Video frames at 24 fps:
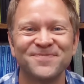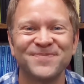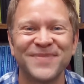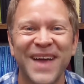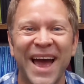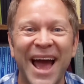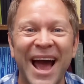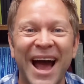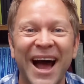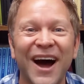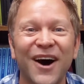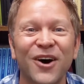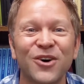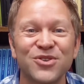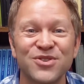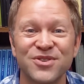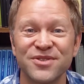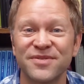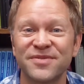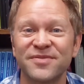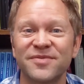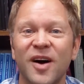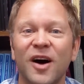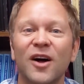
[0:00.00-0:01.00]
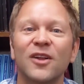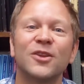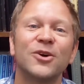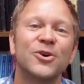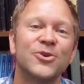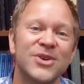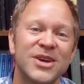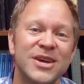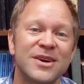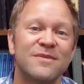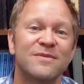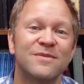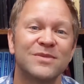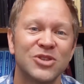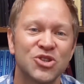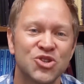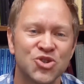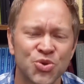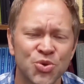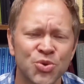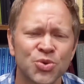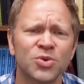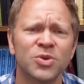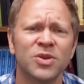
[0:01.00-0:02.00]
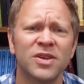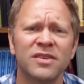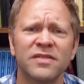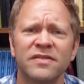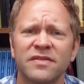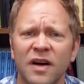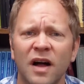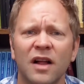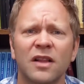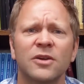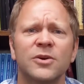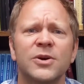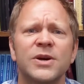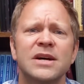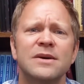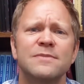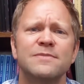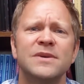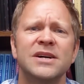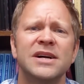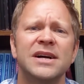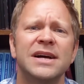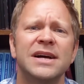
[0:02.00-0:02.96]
how to follow him, truly follow him.